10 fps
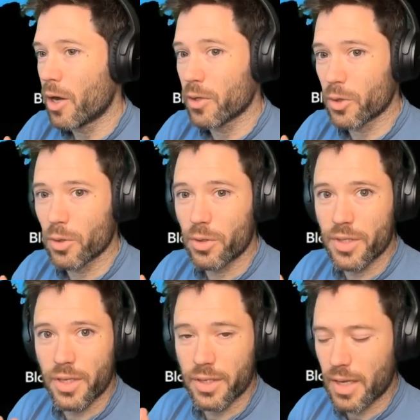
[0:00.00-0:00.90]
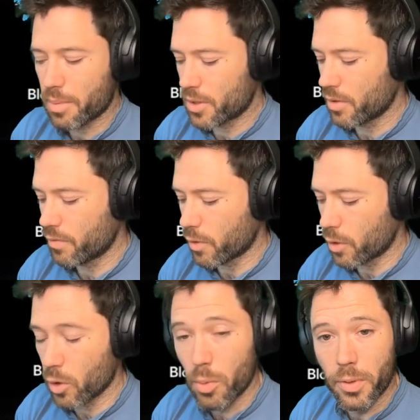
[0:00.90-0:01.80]
Although there is an exception
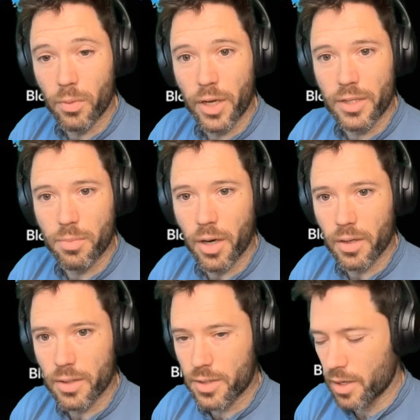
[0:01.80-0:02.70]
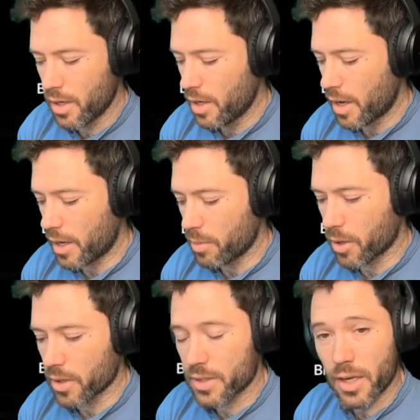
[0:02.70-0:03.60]
for open weights models, any
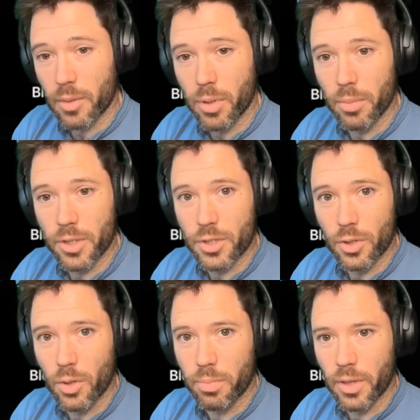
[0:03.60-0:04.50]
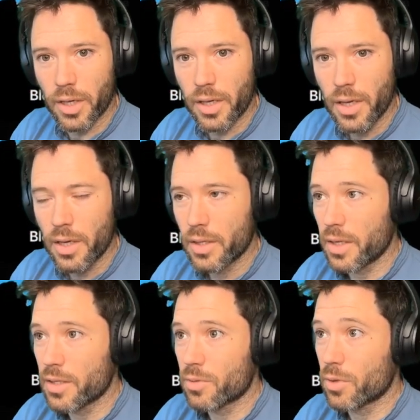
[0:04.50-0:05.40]
models that are published openly,
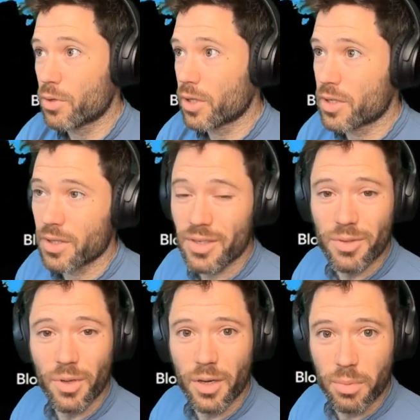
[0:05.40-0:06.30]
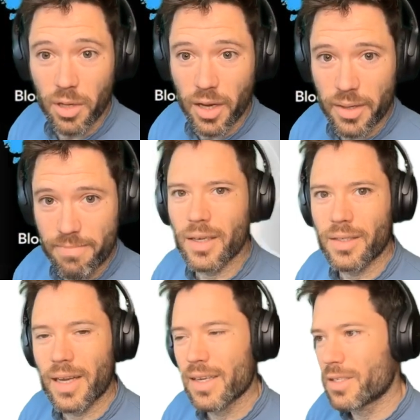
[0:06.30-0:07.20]
these restrictions do not apply.
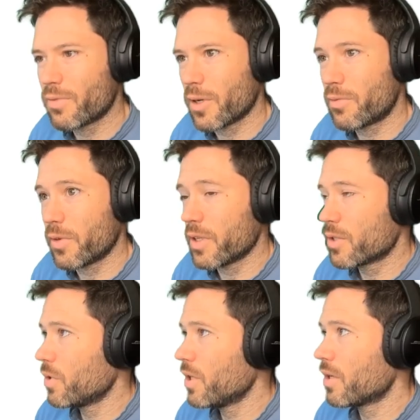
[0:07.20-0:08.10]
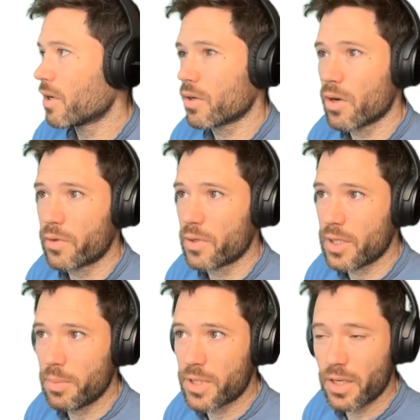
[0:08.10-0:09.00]
And last of all for this week, I'll cover
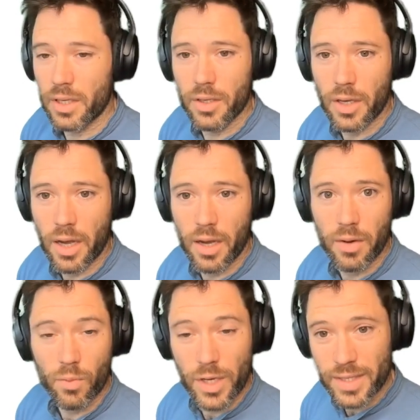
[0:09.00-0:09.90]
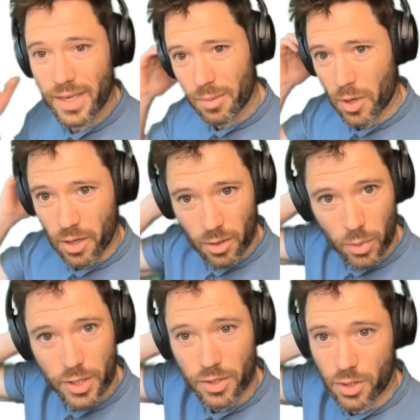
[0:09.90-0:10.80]
DeepSeek reasoning model,
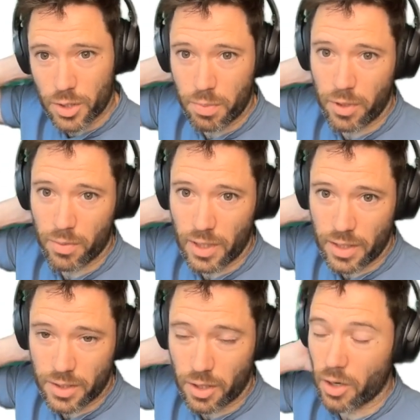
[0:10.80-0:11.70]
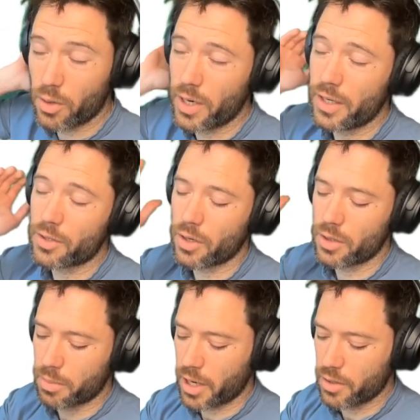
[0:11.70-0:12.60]
which has just been released. I already
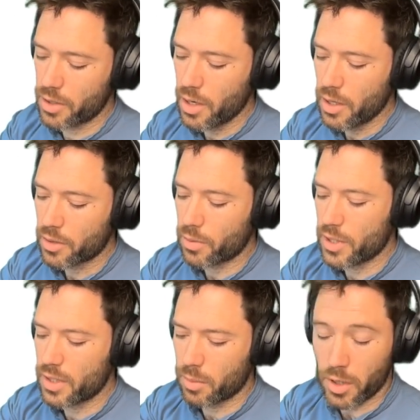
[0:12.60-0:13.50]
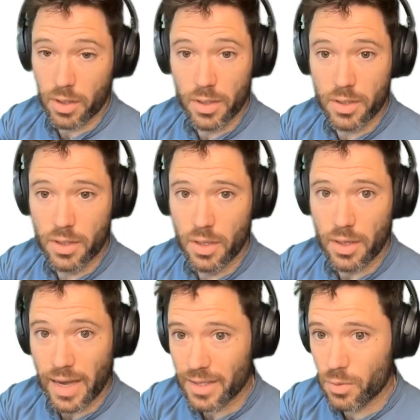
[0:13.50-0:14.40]
talked about the reasoning models
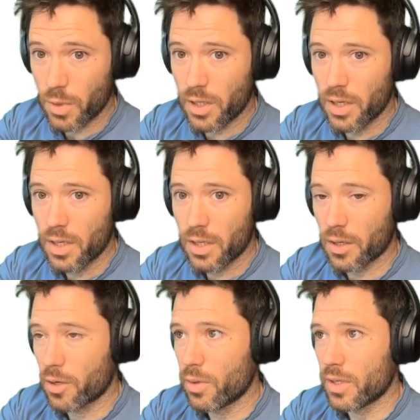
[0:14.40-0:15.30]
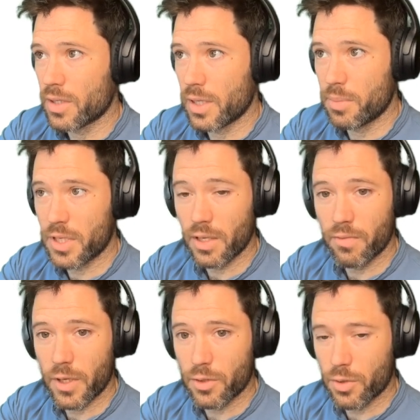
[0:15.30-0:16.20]
last week, including DeepSeek
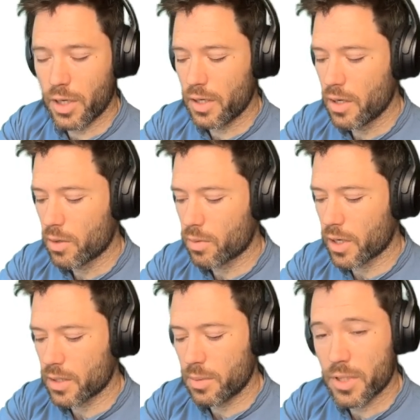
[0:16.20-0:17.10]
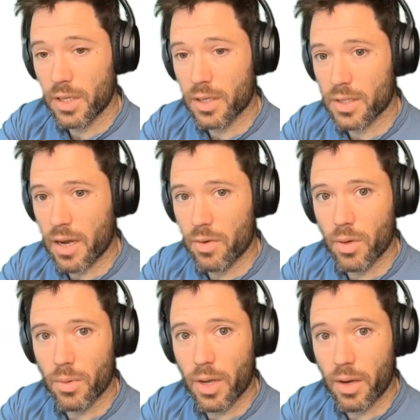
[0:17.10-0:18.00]
v3. Well, DeepSeek has now
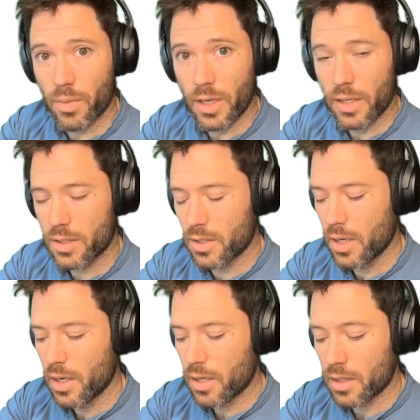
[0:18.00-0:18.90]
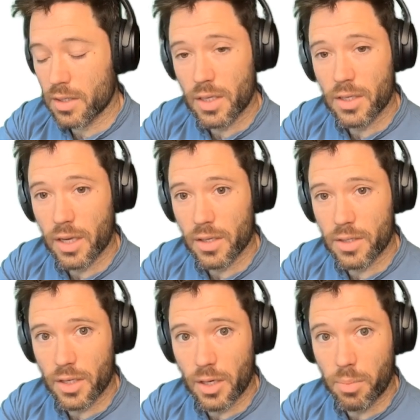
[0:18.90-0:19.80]
released the
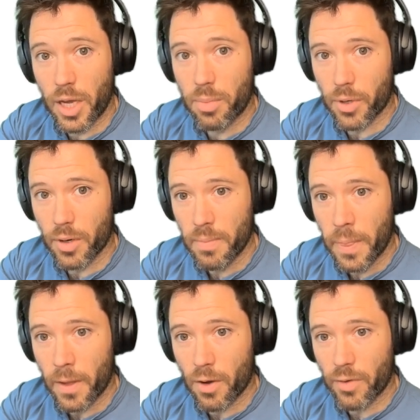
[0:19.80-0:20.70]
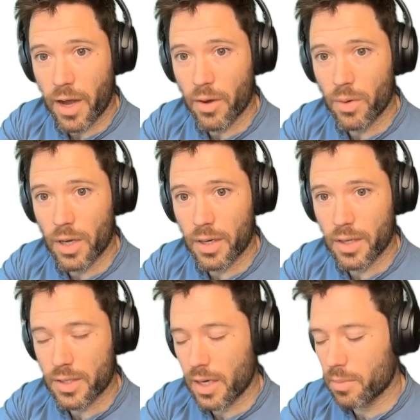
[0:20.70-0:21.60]
details in a paper of how it
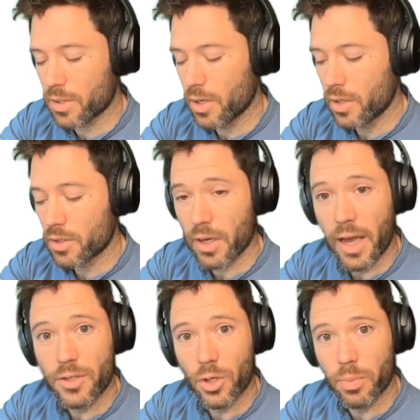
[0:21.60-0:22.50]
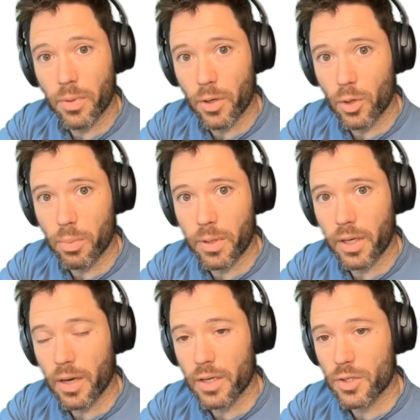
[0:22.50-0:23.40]
has aimed to catch up on
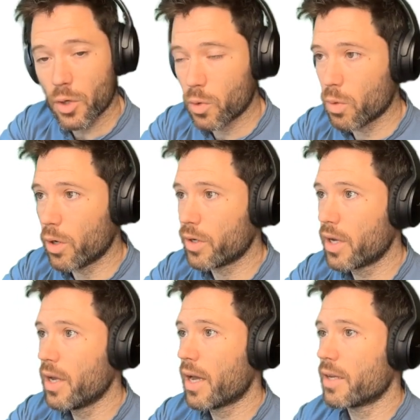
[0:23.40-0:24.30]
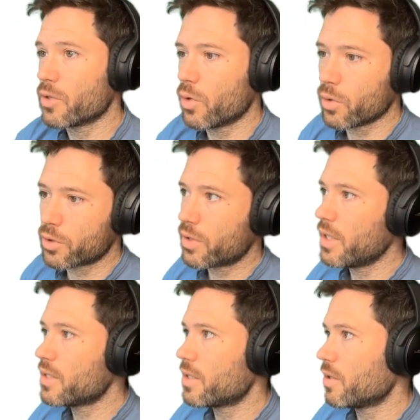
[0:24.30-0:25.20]
OpenAI's O1 and
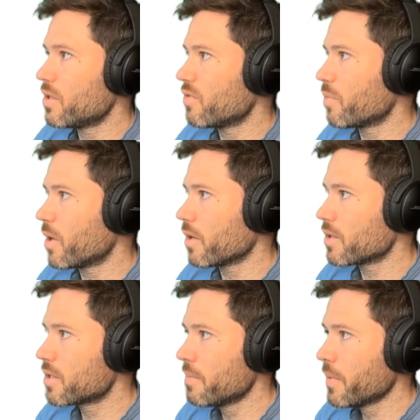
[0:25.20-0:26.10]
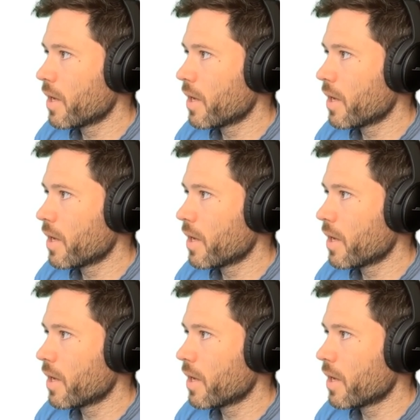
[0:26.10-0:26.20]
O3 series of models.